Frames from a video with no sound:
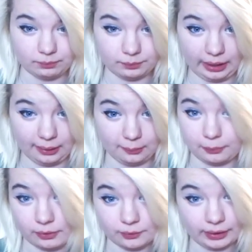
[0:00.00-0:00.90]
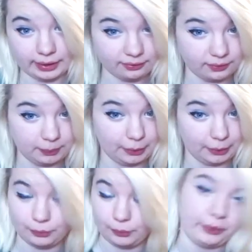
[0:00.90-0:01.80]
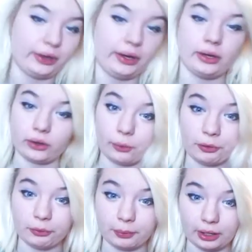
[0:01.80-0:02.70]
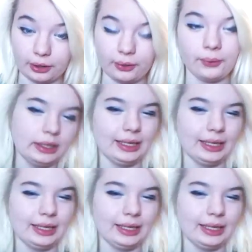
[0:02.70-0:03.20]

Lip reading: helpful advice for people, put in the comments below.